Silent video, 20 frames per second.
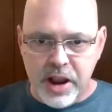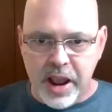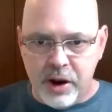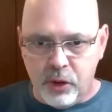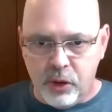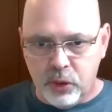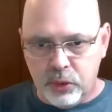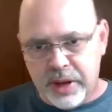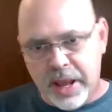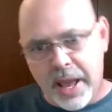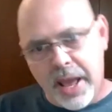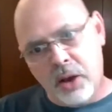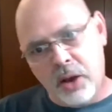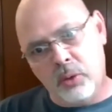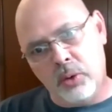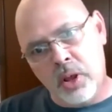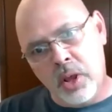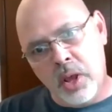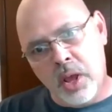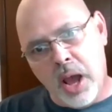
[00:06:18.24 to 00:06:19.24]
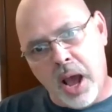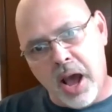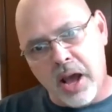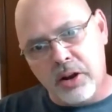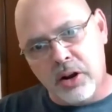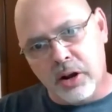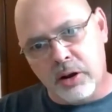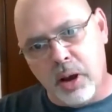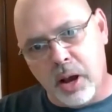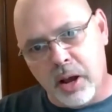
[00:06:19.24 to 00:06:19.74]
and narrow down
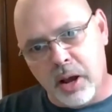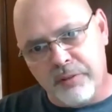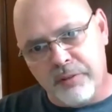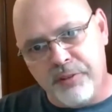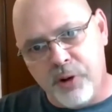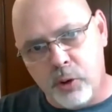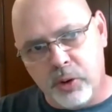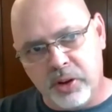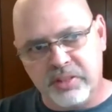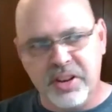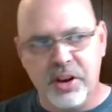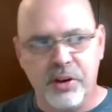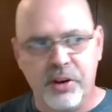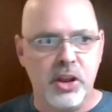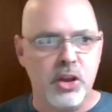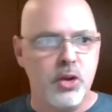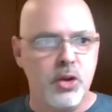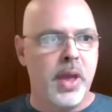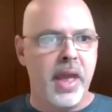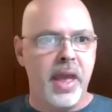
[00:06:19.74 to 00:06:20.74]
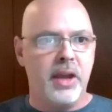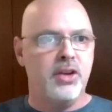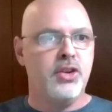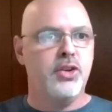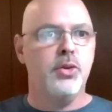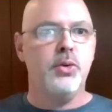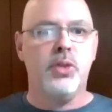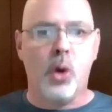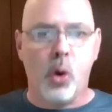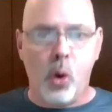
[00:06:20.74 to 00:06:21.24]
on a focus area. You can't
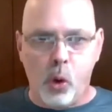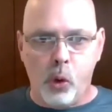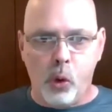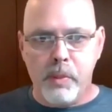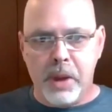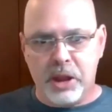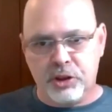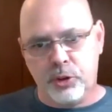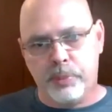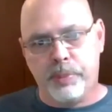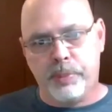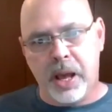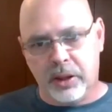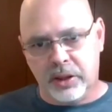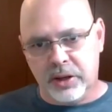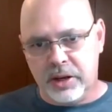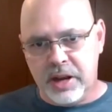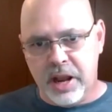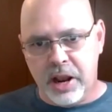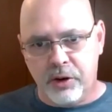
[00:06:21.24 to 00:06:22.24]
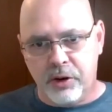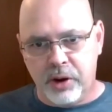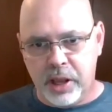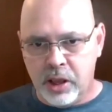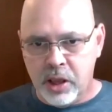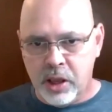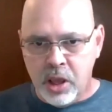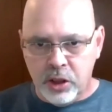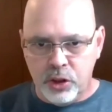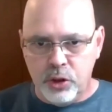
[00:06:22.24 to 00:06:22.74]
do the whole metropolitan
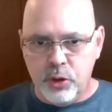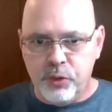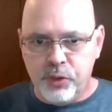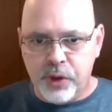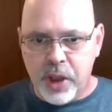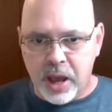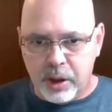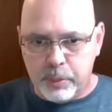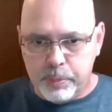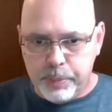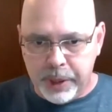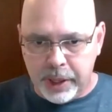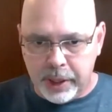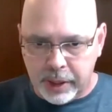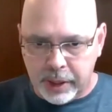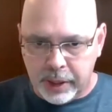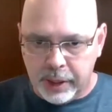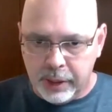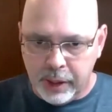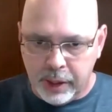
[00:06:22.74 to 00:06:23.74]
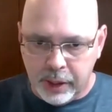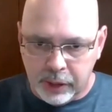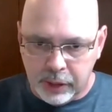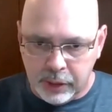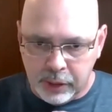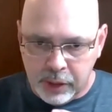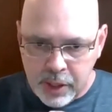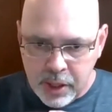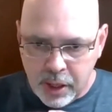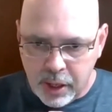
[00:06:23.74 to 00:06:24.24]
area. You've got to pick
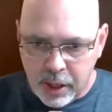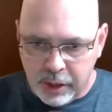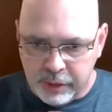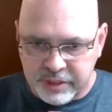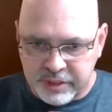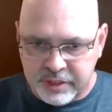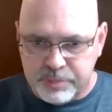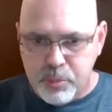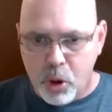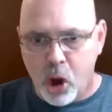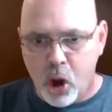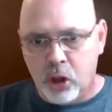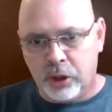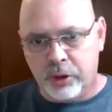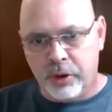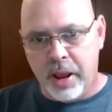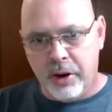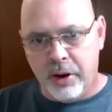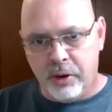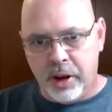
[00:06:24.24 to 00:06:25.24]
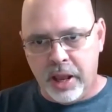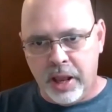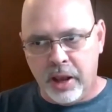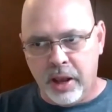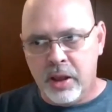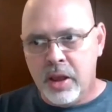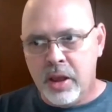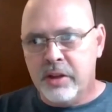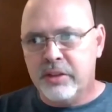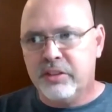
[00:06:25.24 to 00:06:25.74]
a smaller
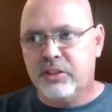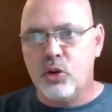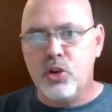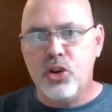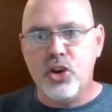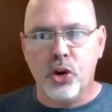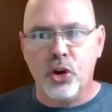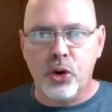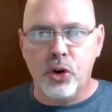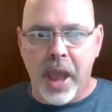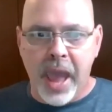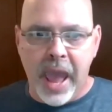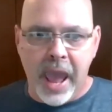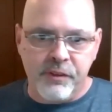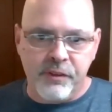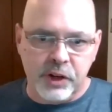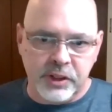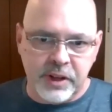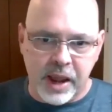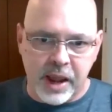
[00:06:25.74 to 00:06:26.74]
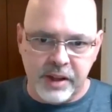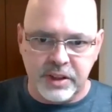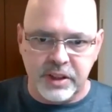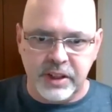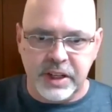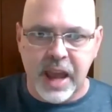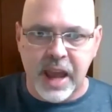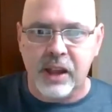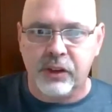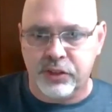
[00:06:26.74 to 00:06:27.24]
area so your
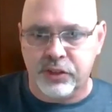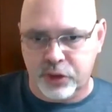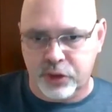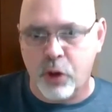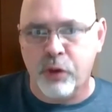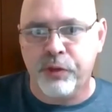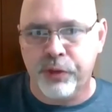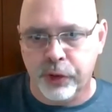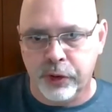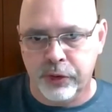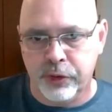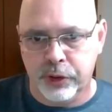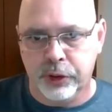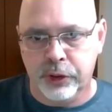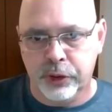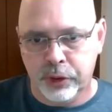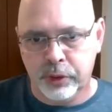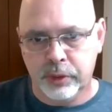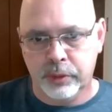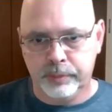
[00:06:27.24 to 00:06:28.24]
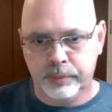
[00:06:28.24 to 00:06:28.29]
advertising dollars go further.